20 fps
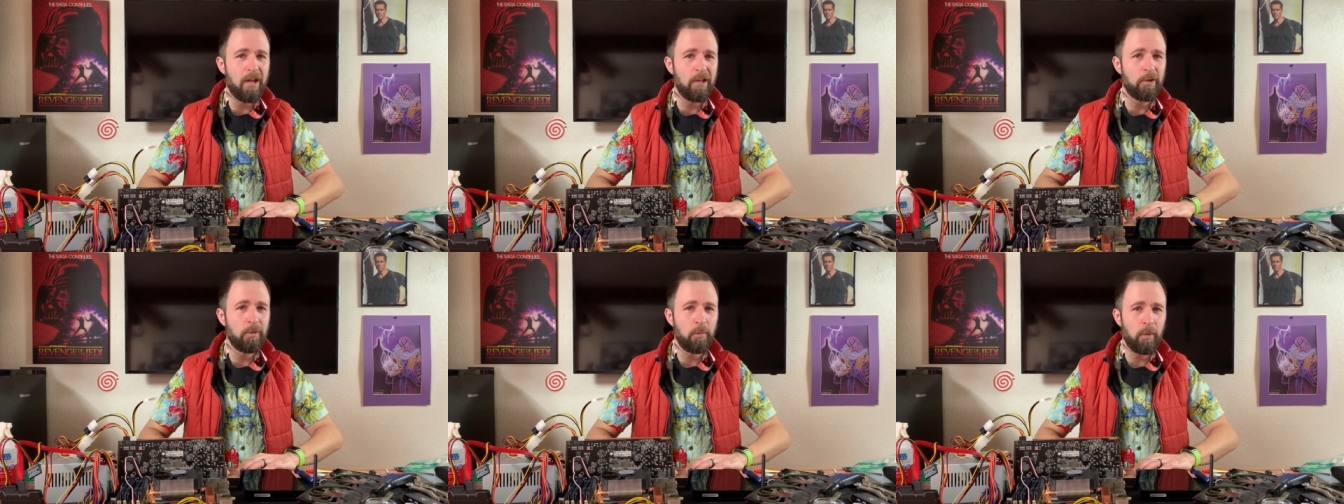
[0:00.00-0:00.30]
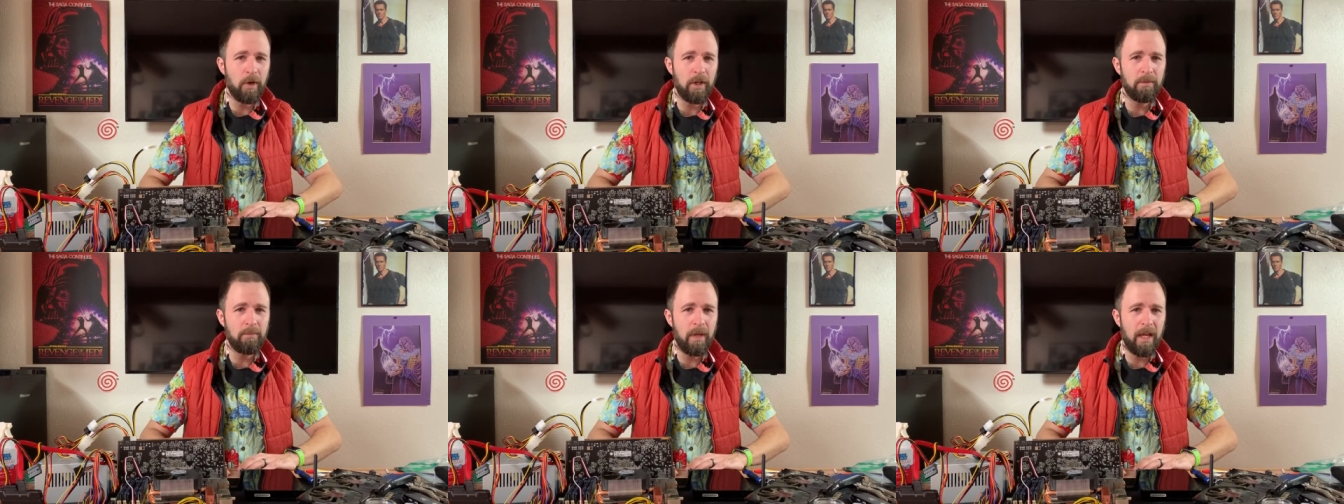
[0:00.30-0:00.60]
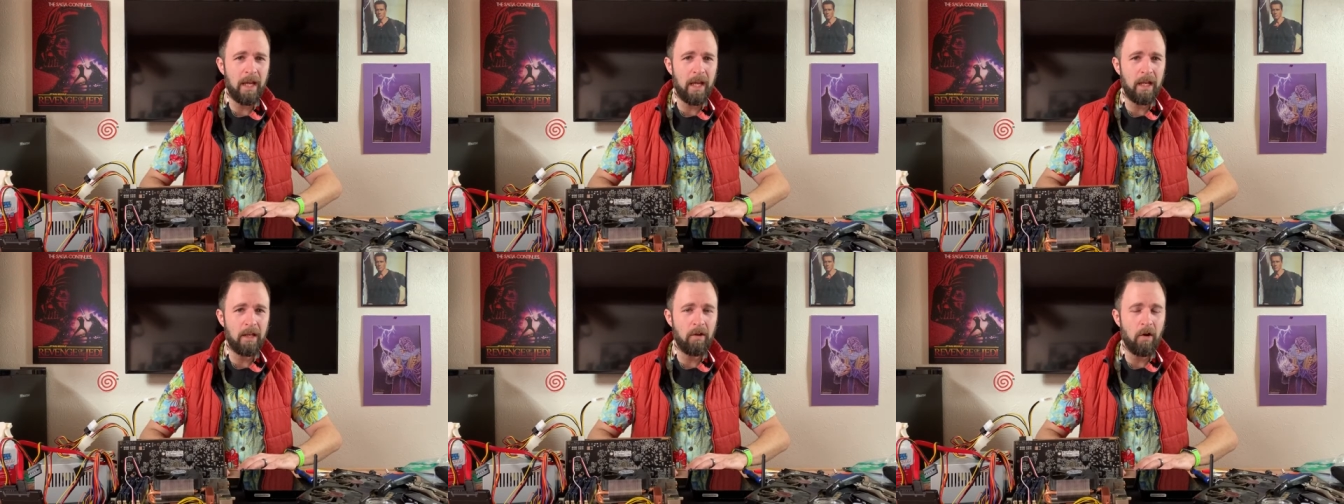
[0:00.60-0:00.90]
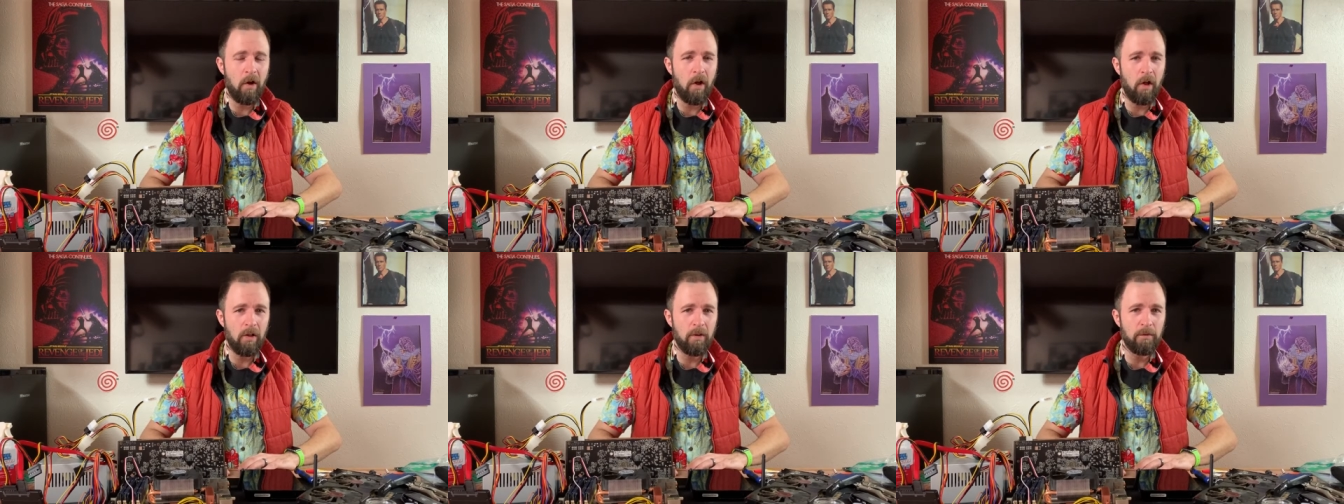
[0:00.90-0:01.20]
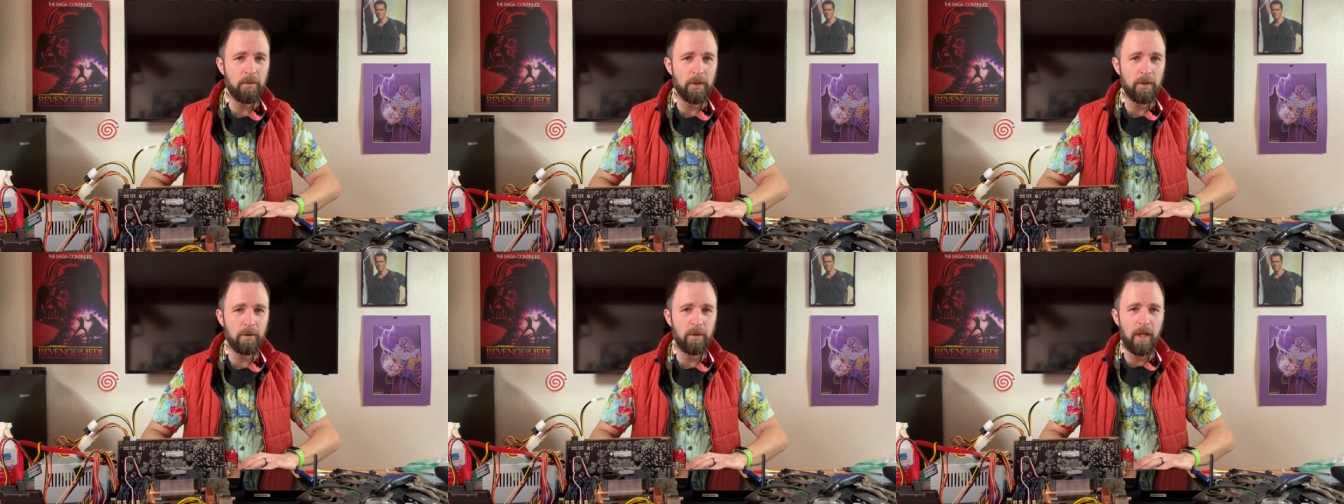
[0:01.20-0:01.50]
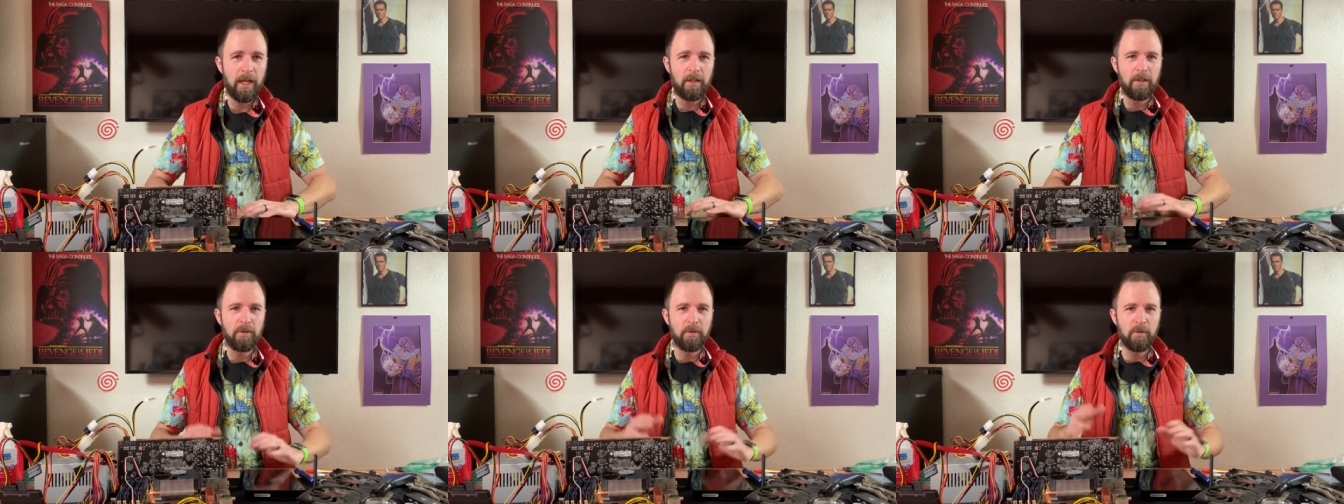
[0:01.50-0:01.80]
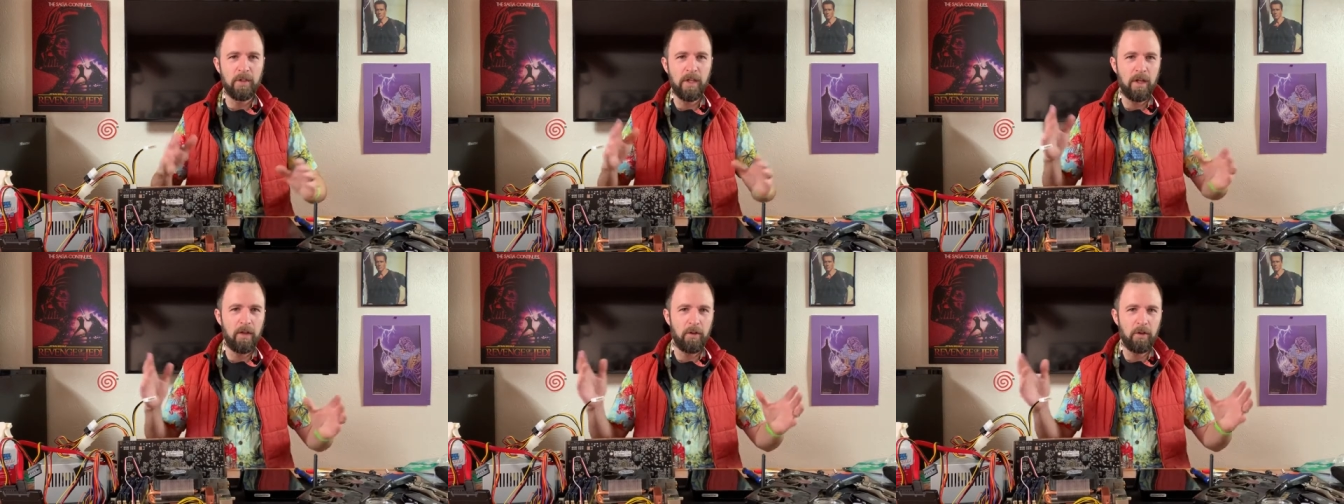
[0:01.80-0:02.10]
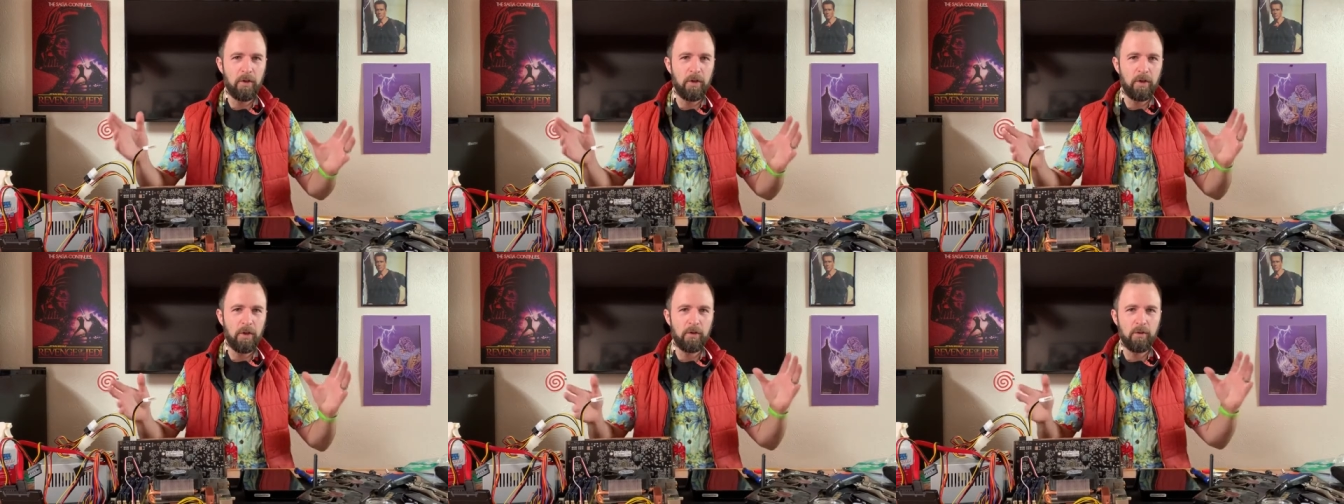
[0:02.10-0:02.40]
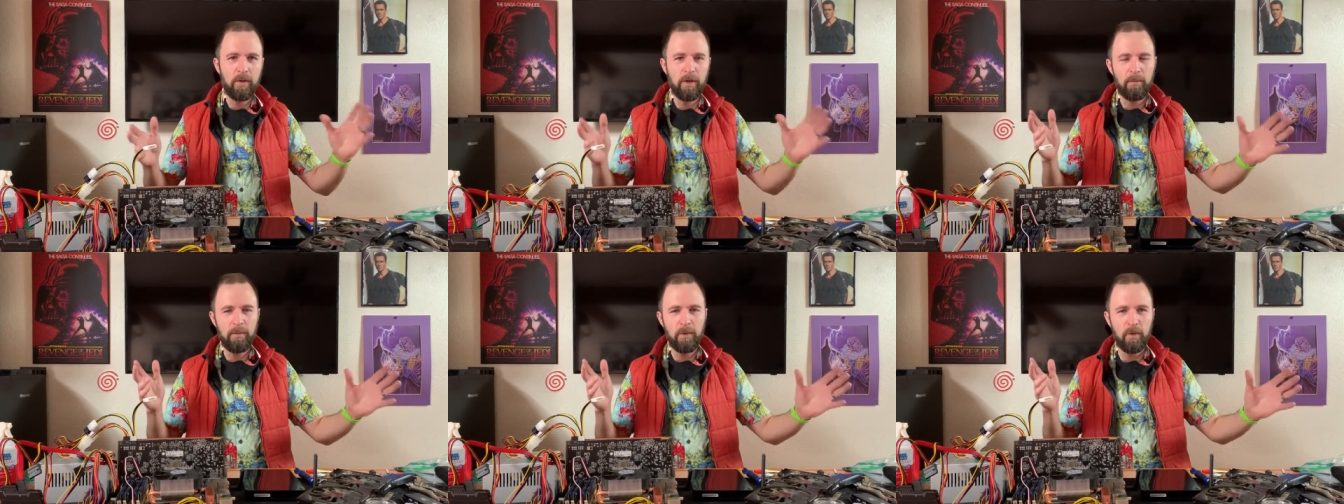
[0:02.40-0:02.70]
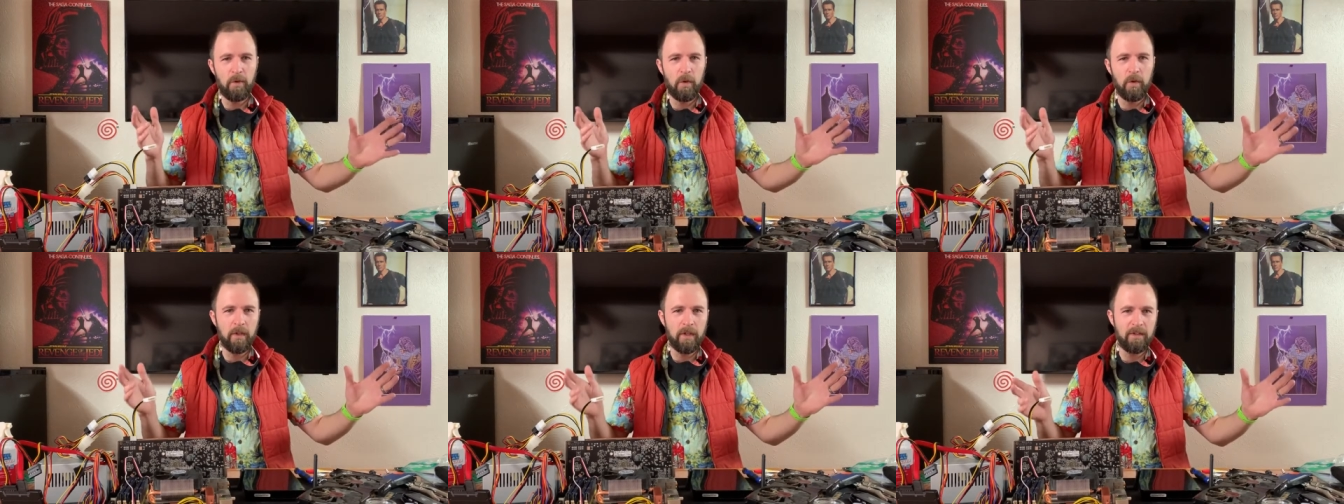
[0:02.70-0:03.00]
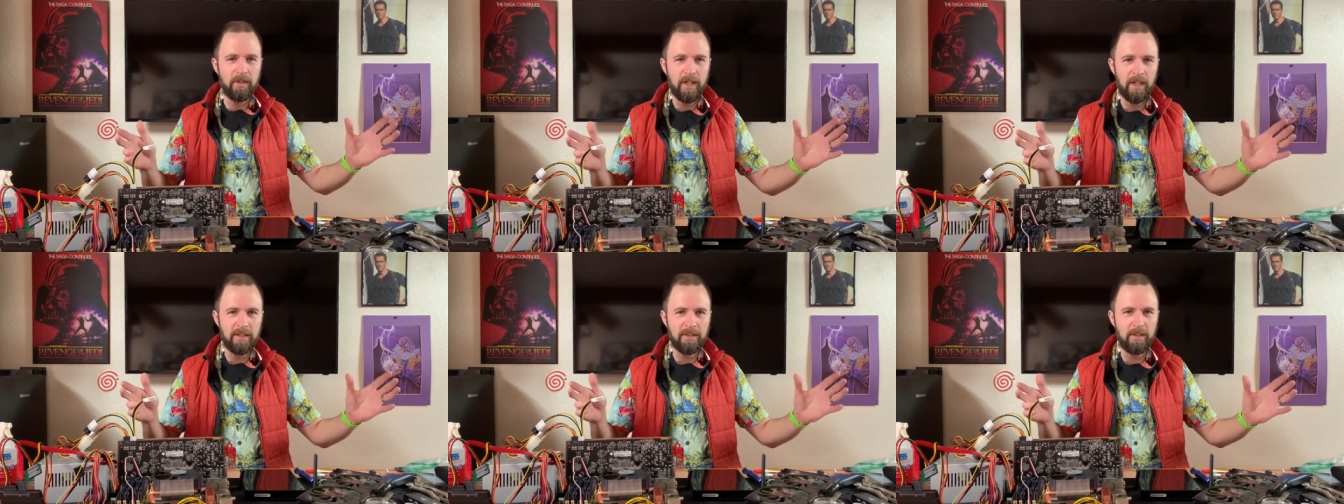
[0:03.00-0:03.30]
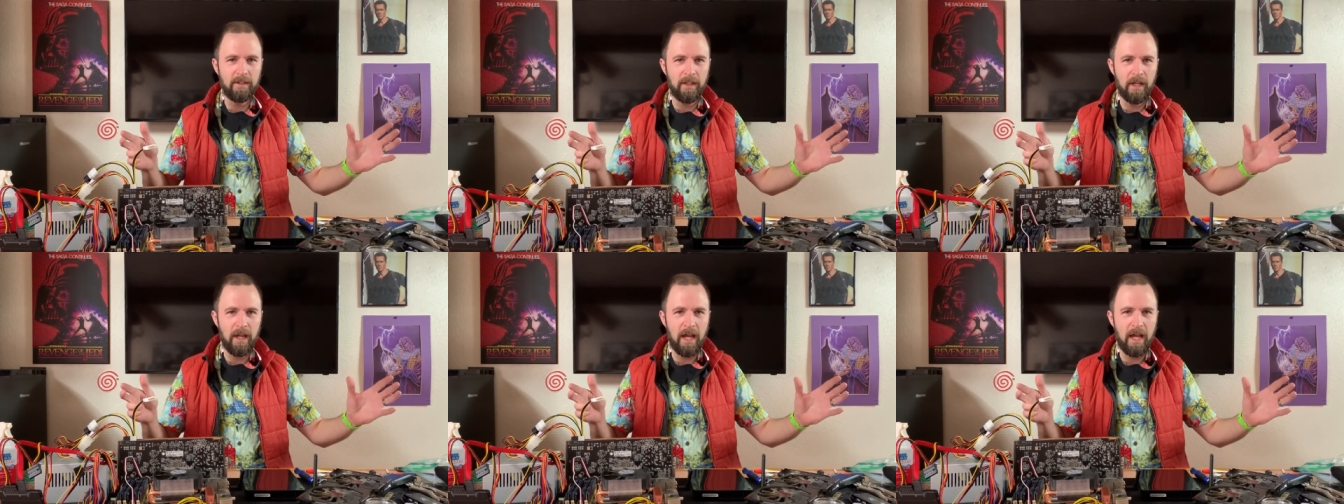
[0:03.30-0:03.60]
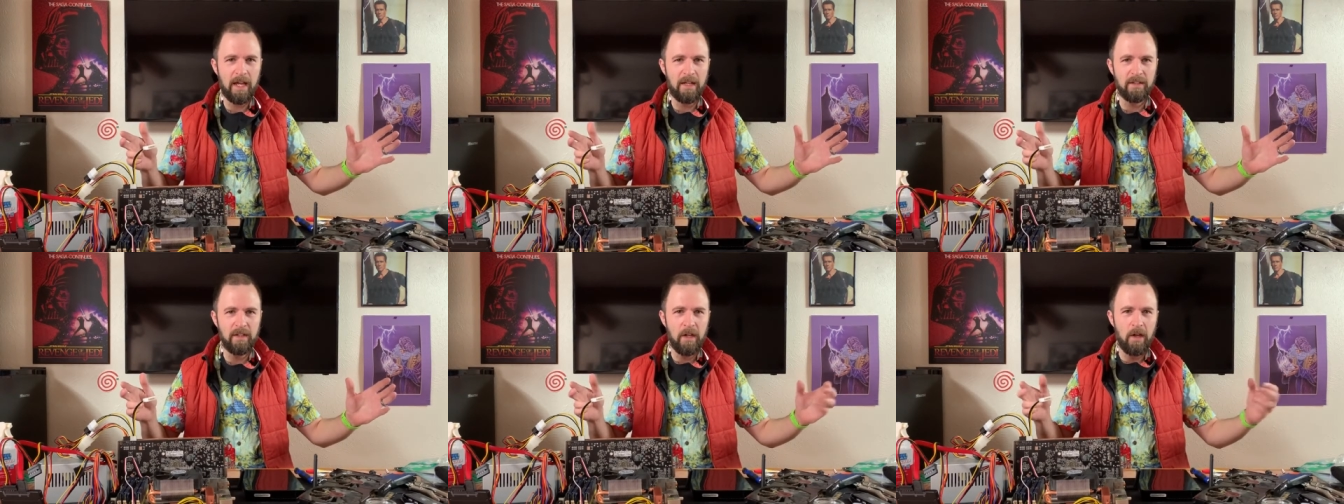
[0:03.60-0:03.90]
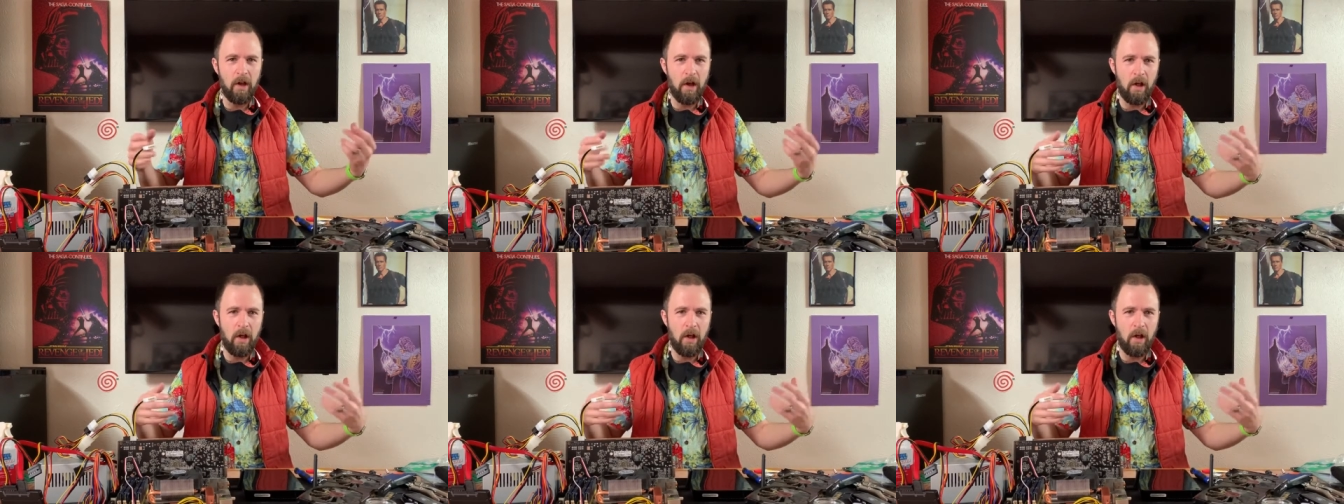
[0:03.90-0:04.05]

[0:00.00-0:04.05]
in The Running Man, all of the like killer criminal contestant guys